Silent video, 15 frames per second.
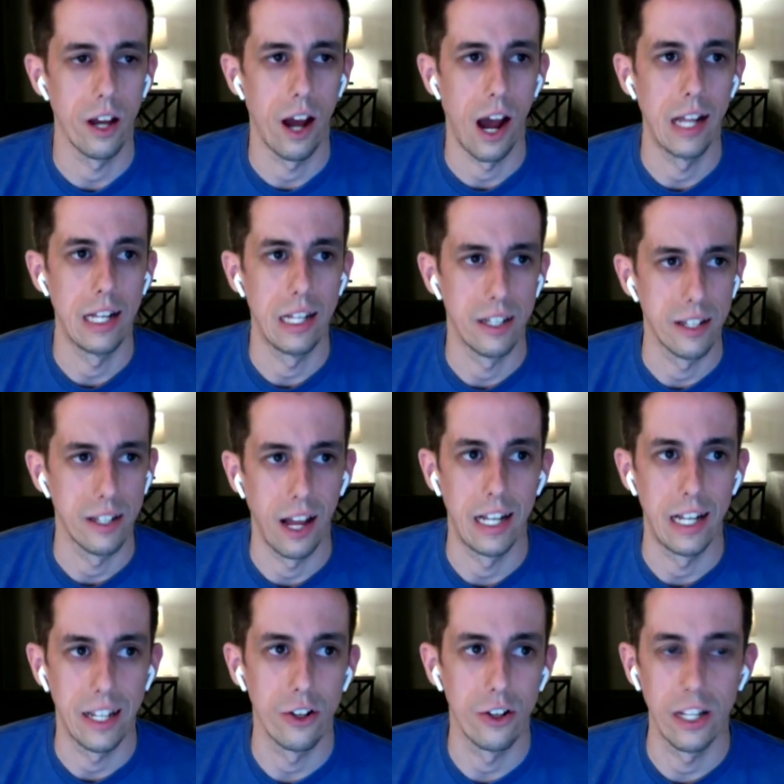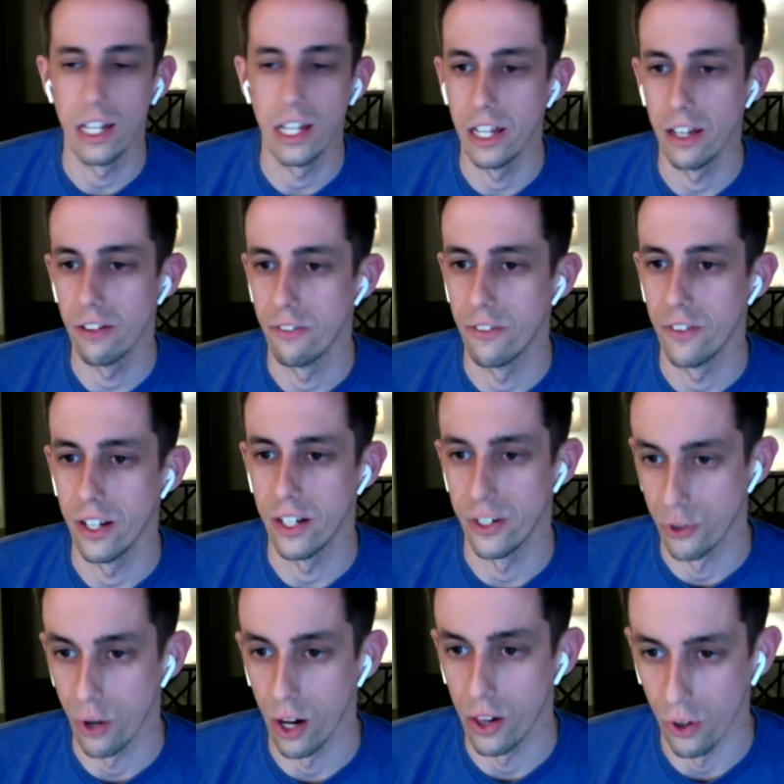I literally live in
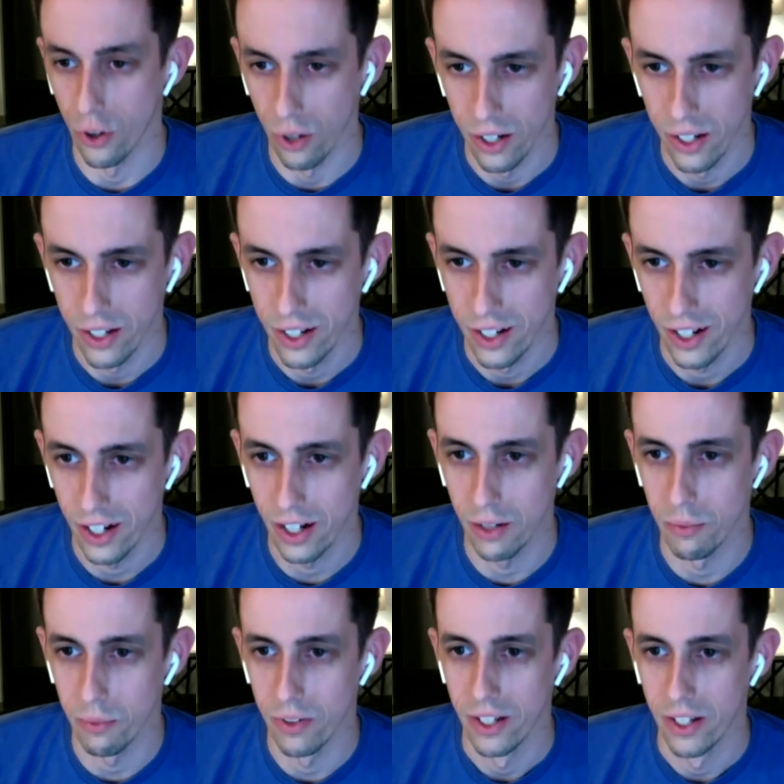Trello. Mm-hmm.